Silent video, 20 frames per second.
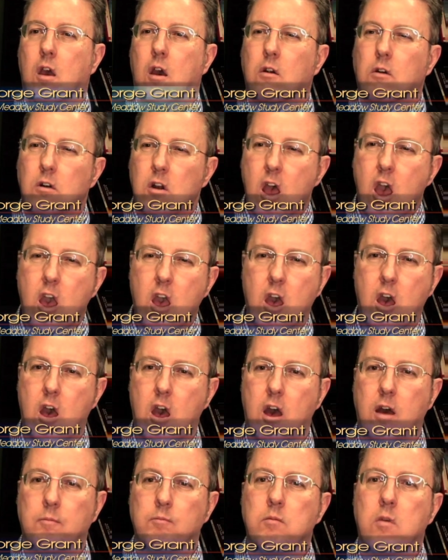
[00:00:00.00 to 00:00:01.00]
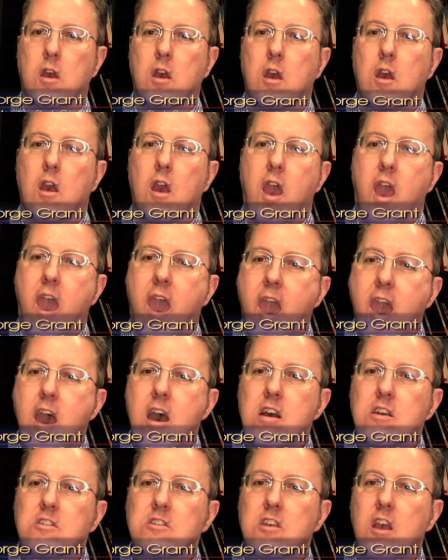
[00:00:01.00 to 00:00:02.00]
raham,
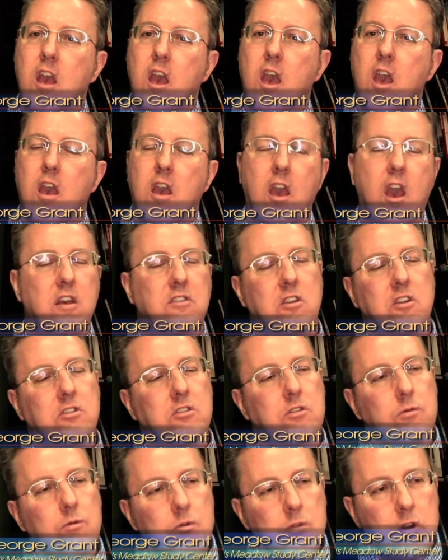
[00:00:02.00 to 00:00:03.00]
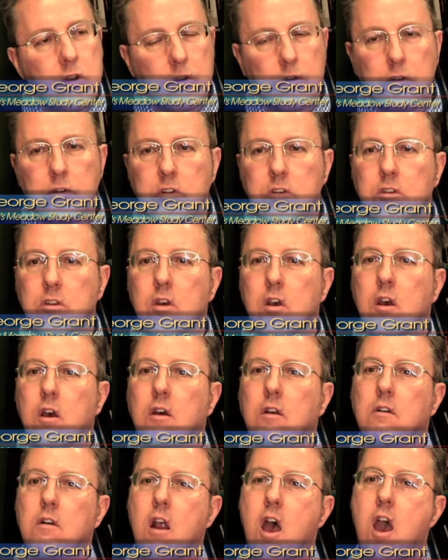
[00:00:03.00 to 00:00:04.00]
has as its root
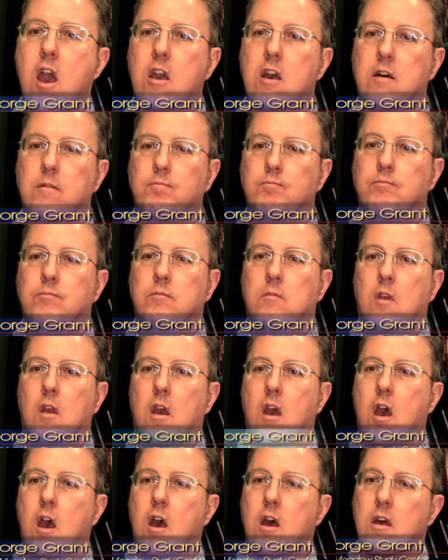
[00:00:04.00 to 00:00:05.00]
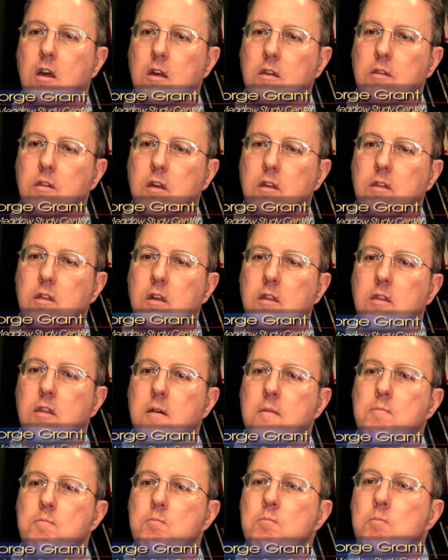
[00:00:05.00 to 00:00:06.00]
raham. Uh, the, the,
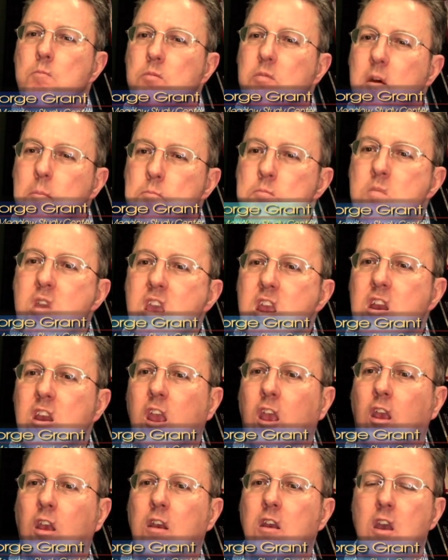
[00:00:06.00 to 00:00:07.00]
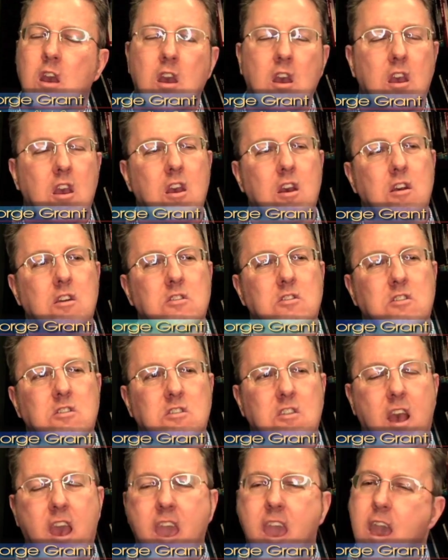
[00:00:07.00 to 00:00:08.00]
the, the meaning is
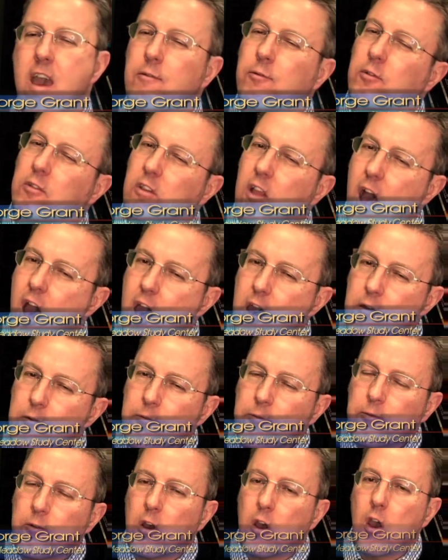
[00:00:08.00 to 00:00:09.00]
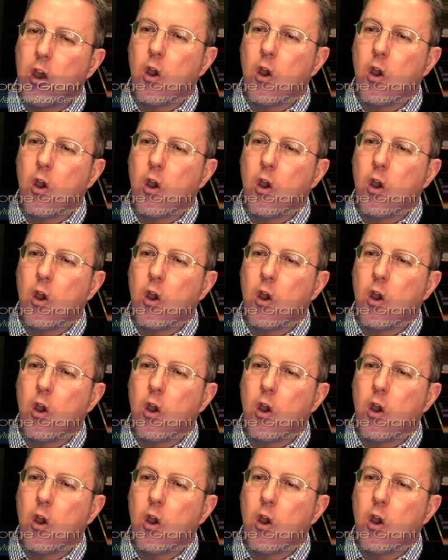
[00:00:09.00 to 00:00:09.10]
to have love